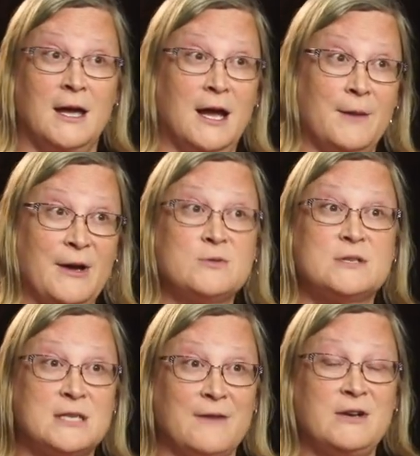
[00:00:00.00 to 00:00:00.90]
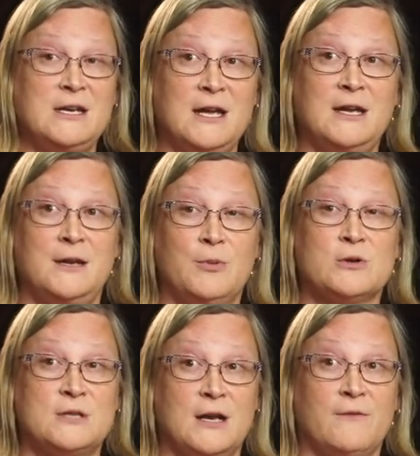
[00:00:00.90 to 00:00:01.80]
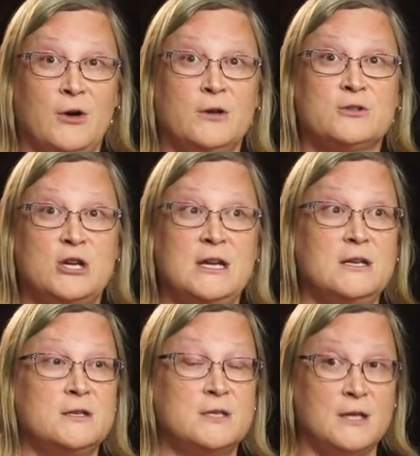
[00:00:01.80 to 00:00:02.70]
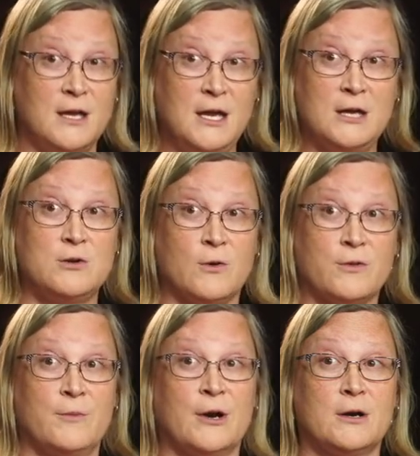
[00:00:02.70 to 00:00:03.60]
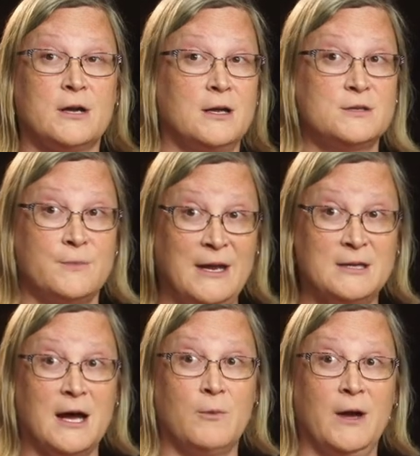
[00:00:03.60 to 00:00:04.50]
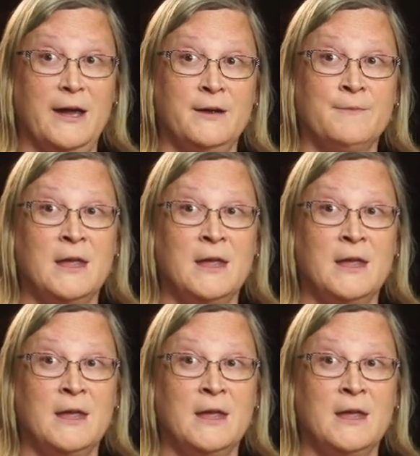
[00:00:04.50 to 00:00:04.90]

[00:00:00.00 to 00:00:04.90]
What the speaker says: And about 70 to 80% of all cheese in North America is made that way.